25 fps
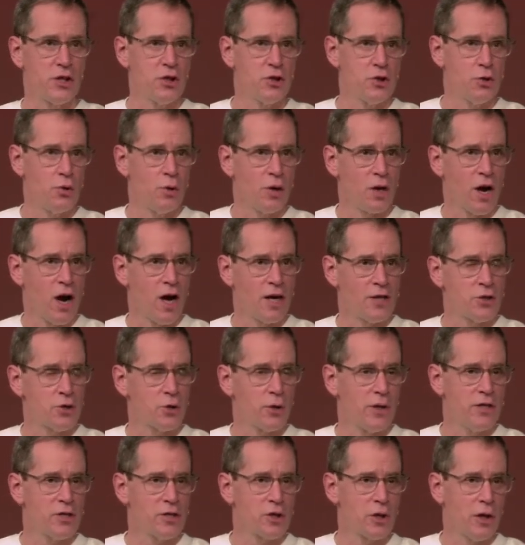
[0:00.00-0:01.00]
The two are
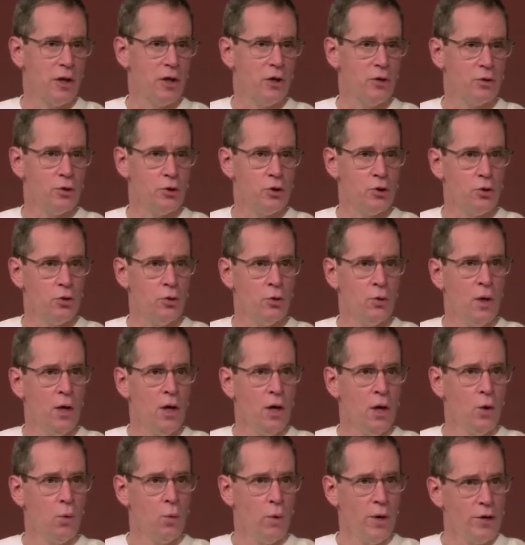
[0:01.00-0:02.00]
contrary, so you don't do
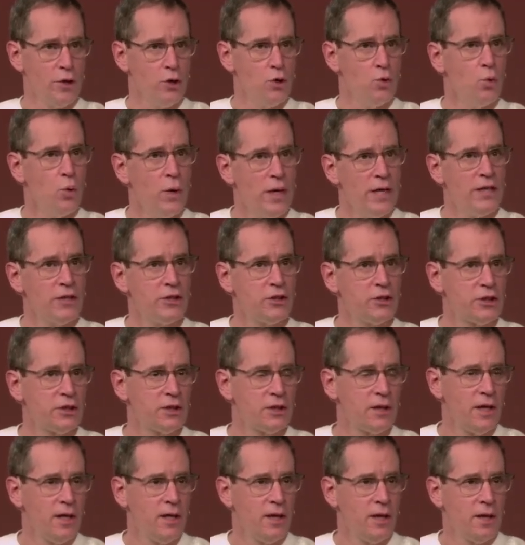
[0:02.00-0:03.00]
what you wish
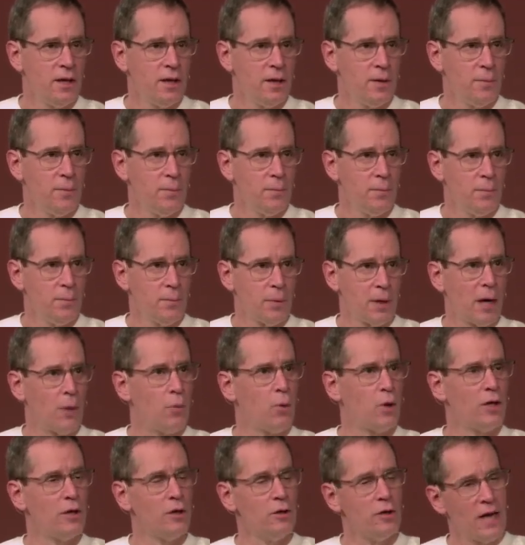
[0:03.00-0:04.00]
but I
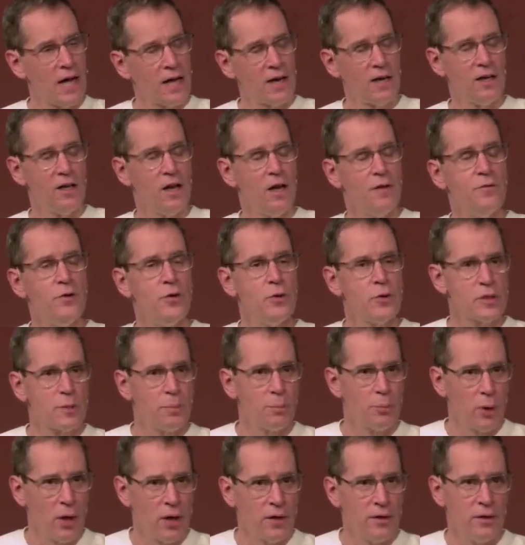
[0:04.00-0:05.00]
want to learn how to love you as a
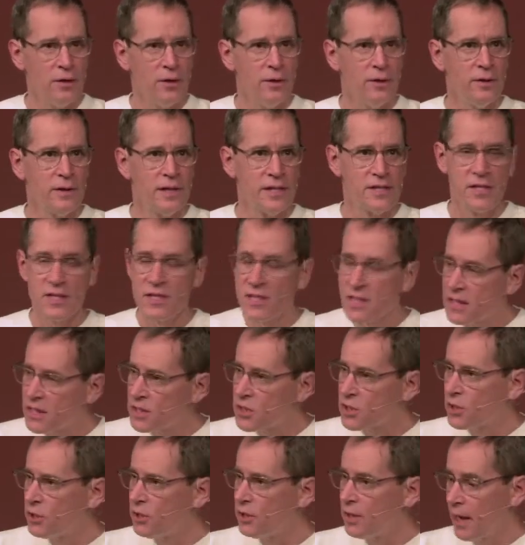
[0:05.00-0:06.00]
brother, as a
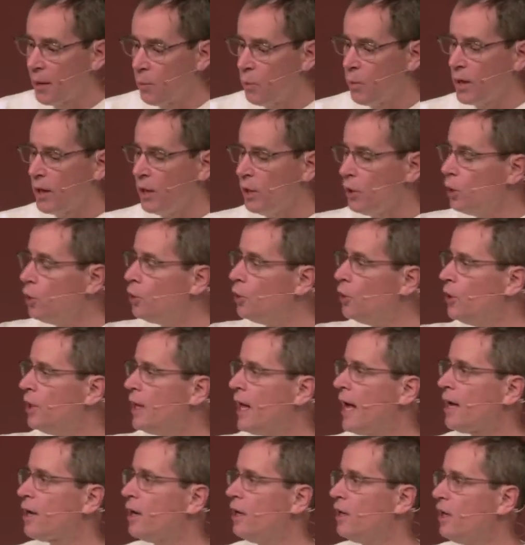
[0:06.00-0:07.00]
sister, and I want to learn
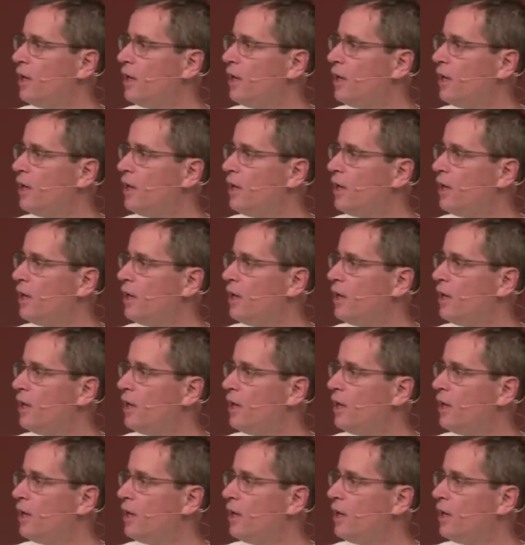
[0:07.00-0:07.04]
how to